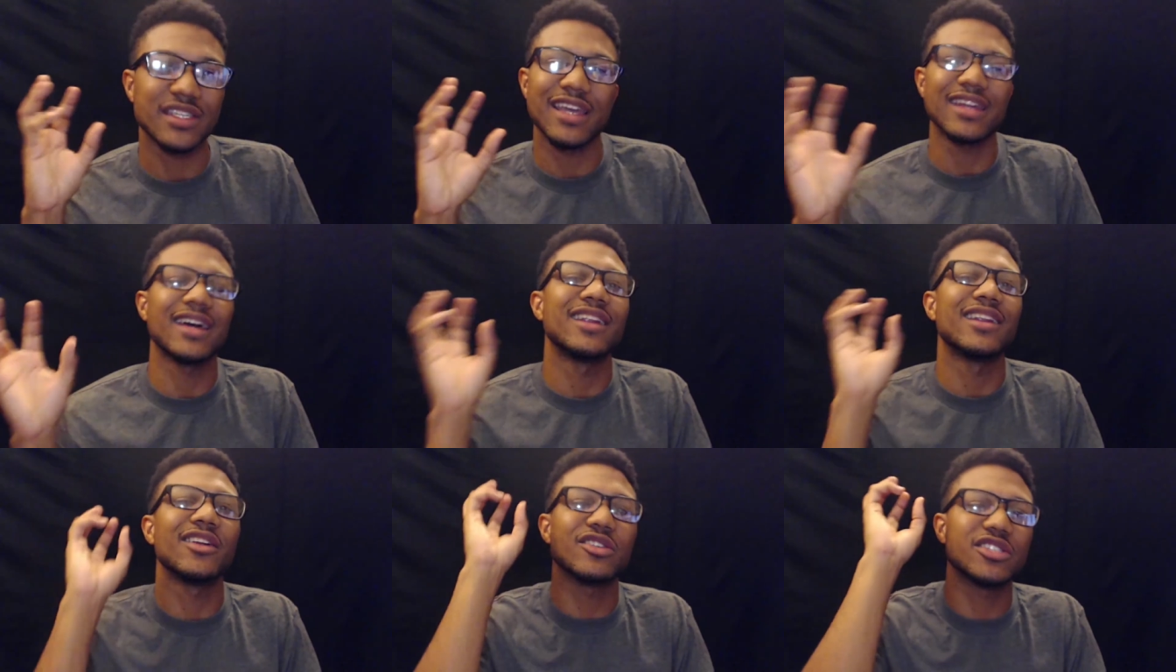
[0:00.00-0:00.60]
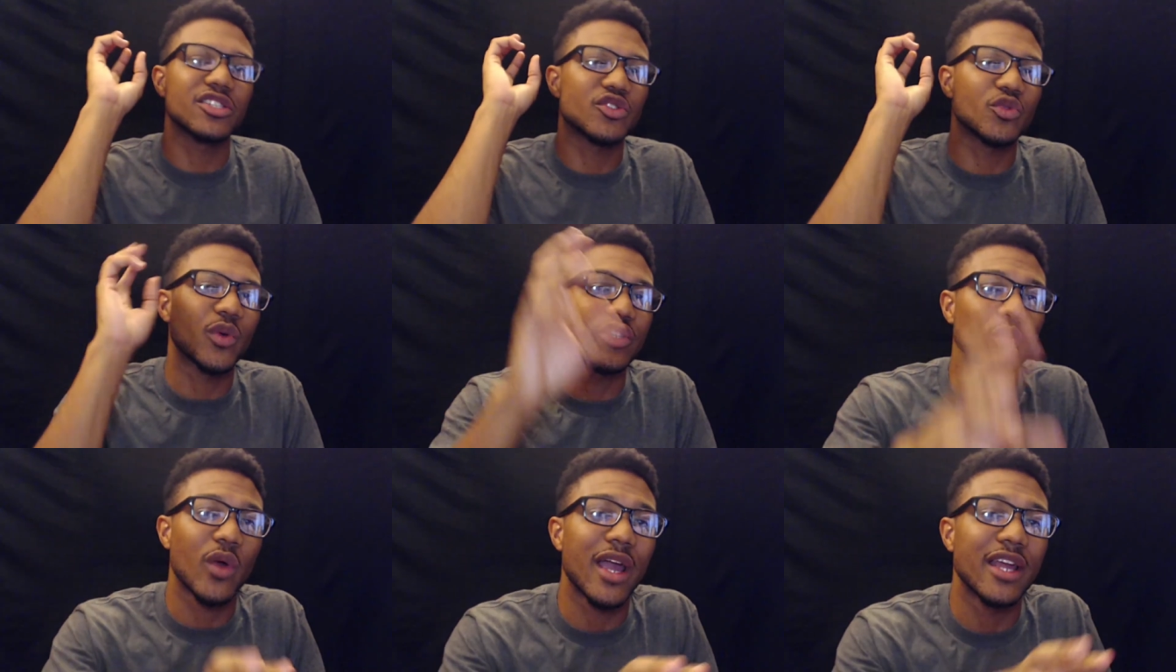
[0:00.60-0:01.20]
again, another
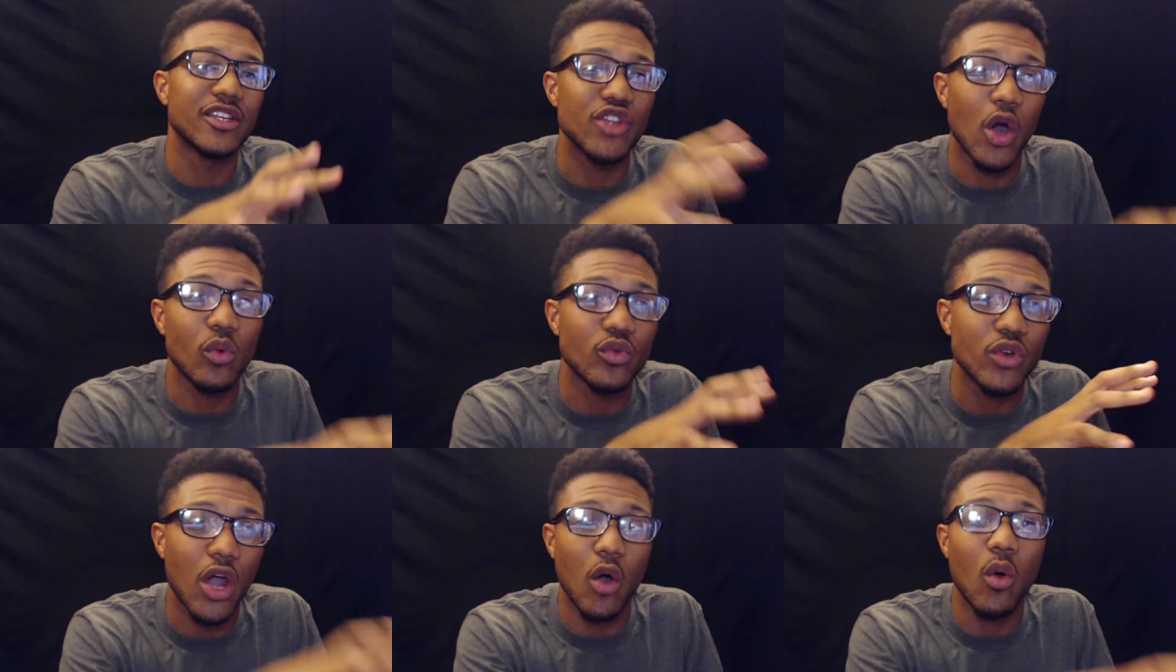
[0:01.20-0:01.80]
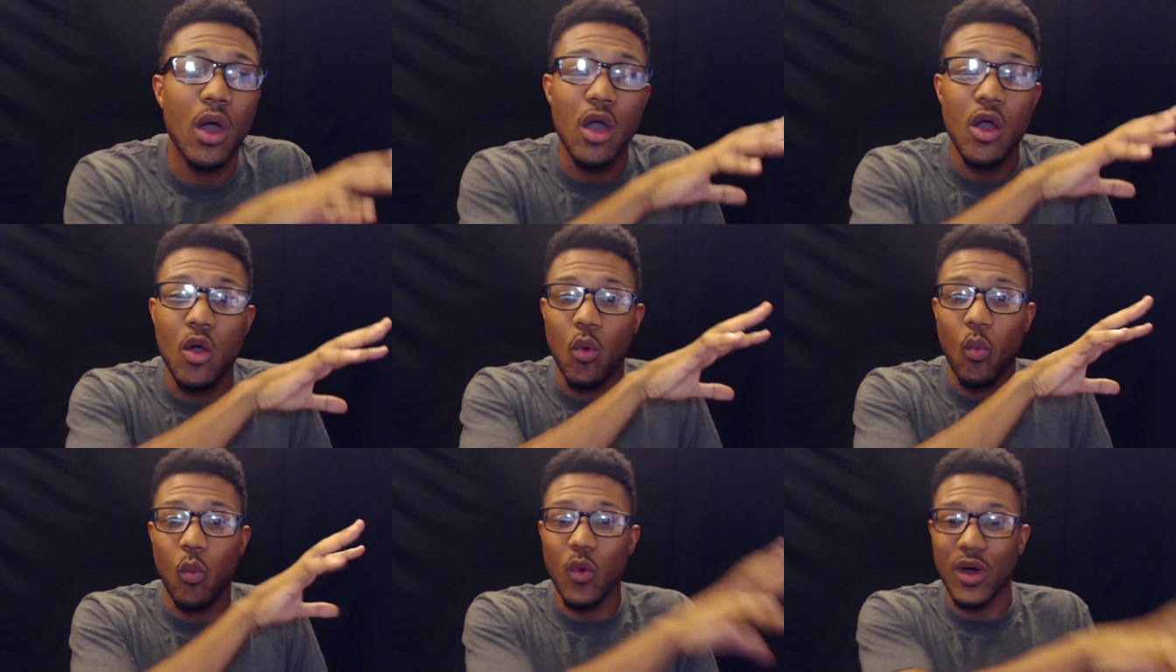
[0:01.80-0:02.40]
situation where I don't know
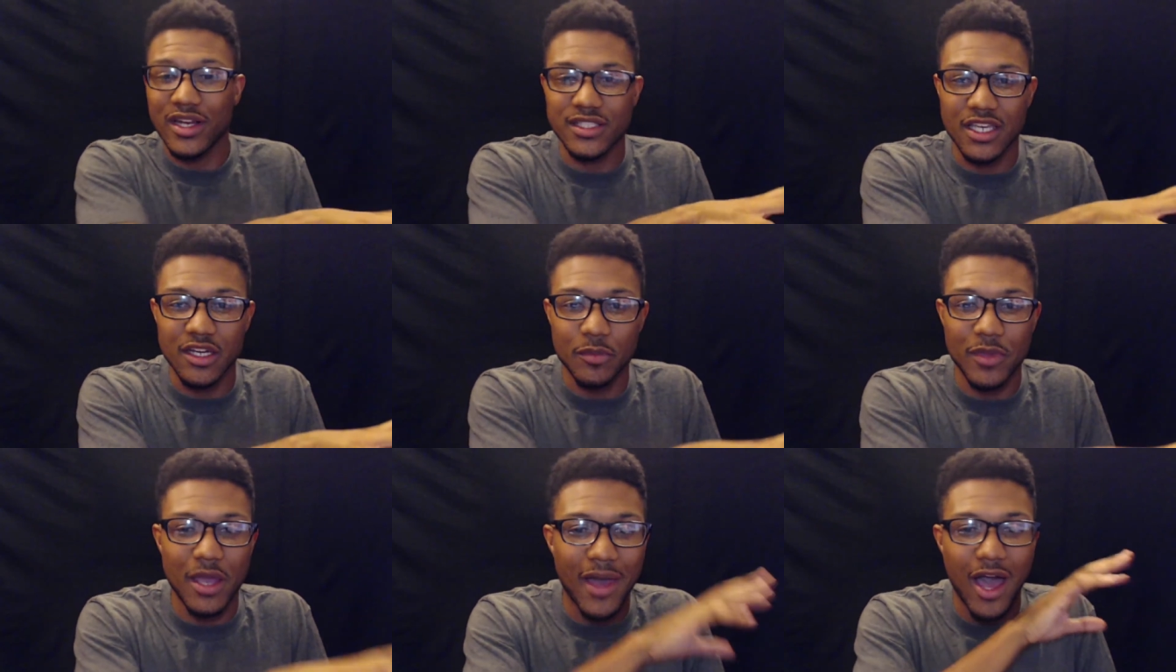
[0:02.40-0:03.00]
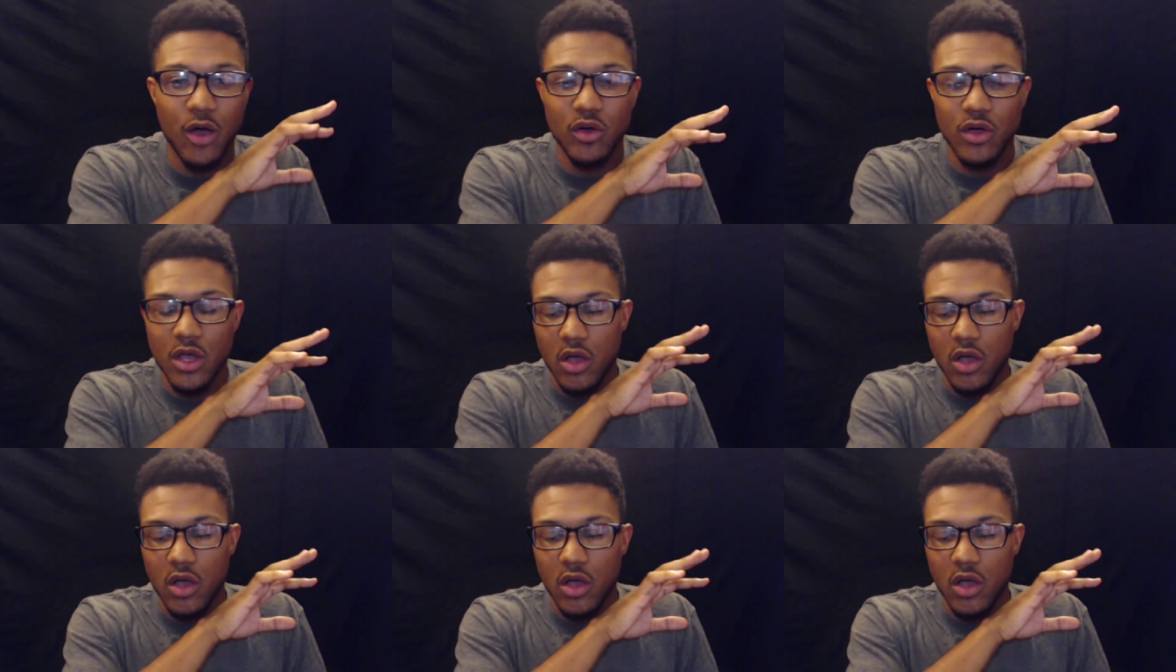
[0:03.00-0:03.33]
what it's going to be about,